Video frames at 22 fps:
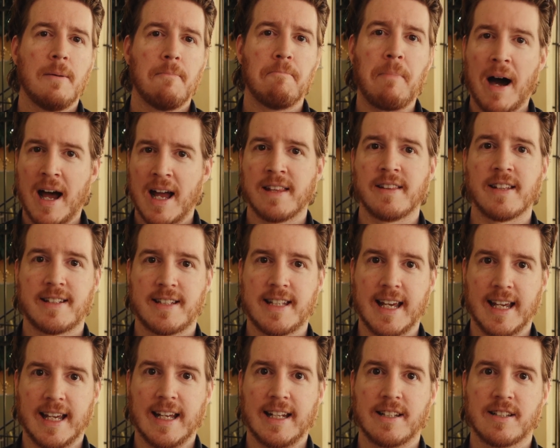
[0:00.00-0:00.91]
buying the
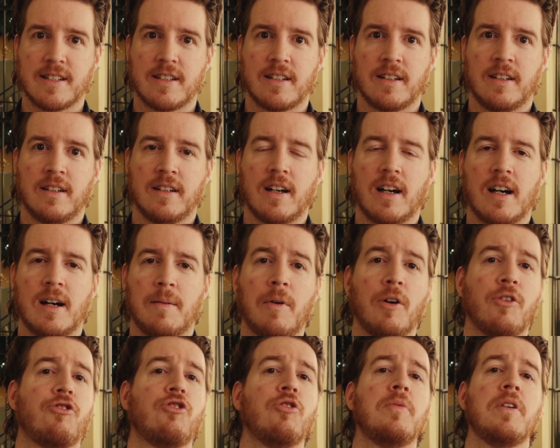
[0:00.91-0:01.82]
tickets.
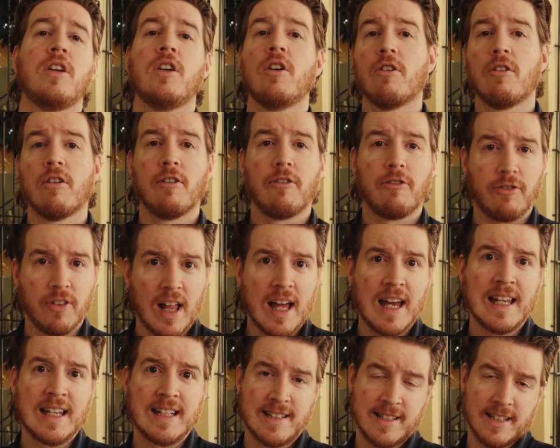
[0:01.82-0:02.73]
Assuming you're
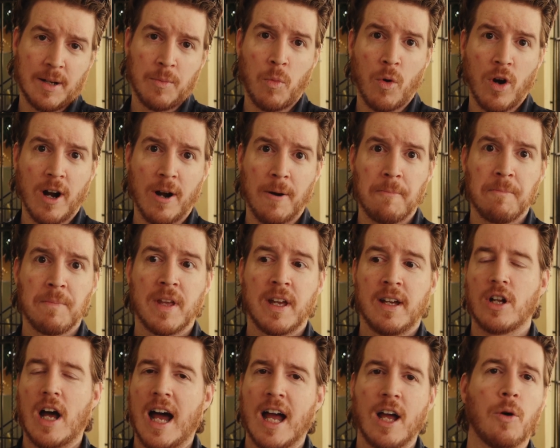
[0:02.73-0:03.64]
flying somewhere,
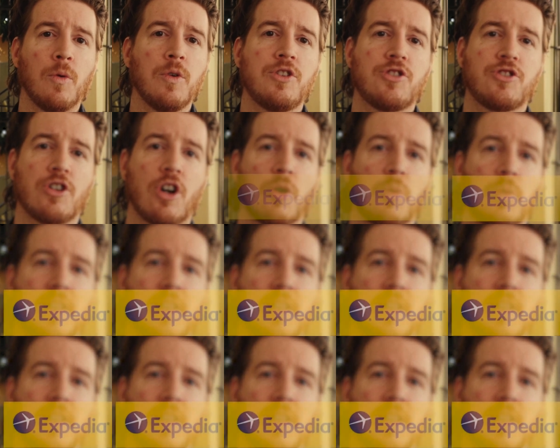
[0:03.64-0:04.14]
I always start